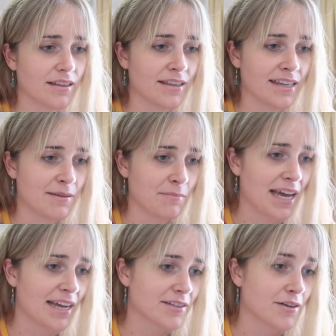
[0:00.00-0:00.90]
the
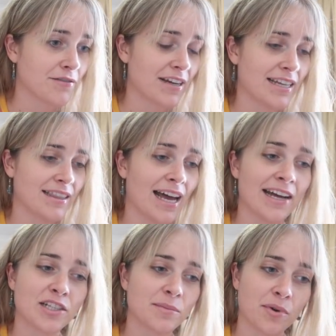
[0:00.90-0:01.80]
impact of a
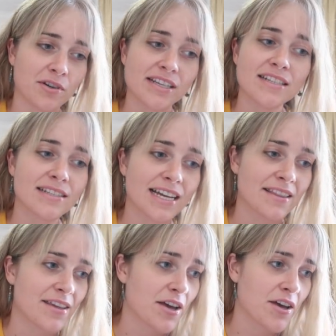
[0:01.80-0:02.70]
larger body,
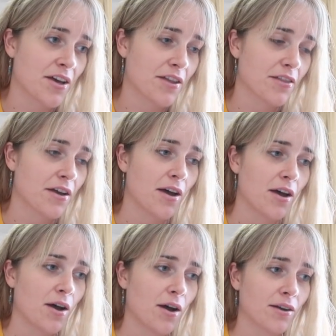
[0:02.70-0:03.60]
say the Earth,
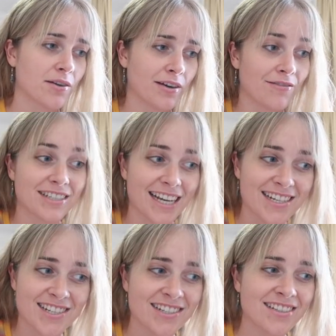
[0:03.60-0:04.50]

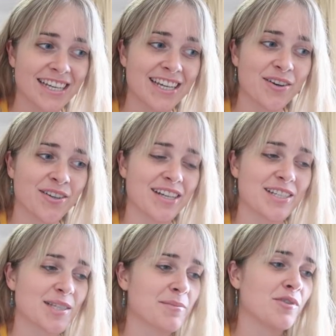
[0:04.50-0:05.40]
gravitationally on a
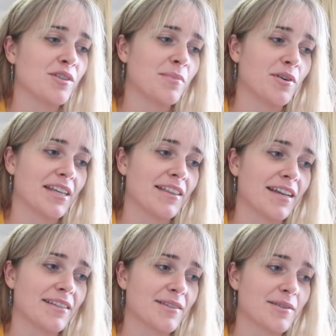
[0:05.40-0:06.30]
smaller body
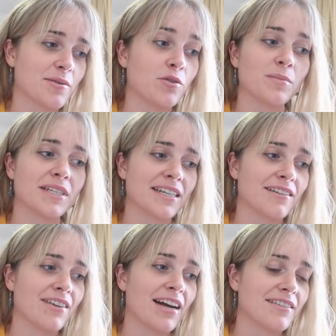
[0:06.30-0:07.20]
that's
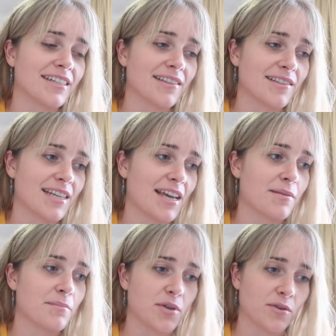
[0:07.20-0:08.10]
orbiting around it, say
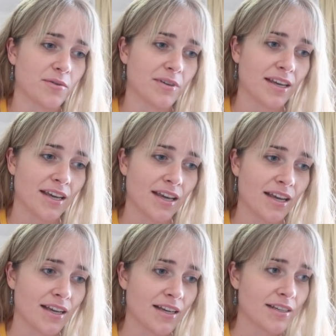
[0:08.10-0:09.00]
the Moon.
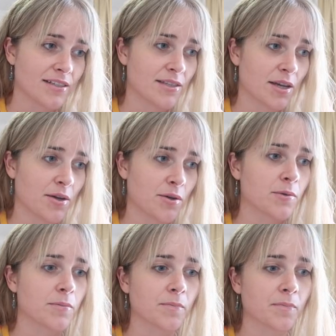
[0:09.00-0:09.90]

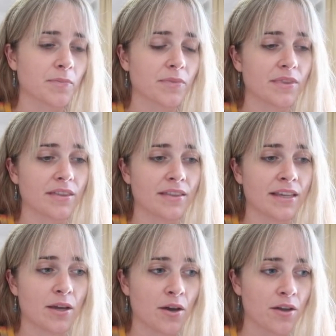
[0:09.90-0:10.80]
So
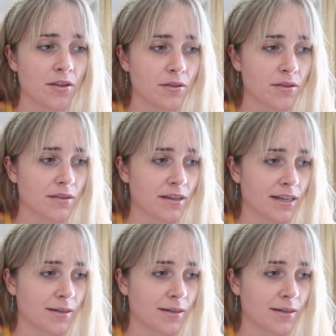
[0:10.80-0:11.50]
the Earth